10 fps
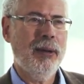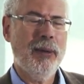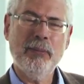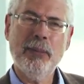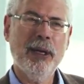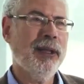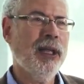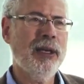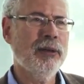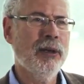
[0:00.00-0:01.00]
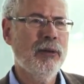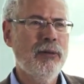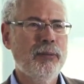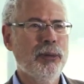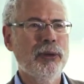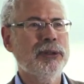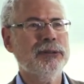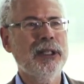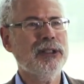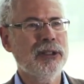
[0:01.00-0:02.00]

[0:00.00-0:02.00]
And by then, we've burned lots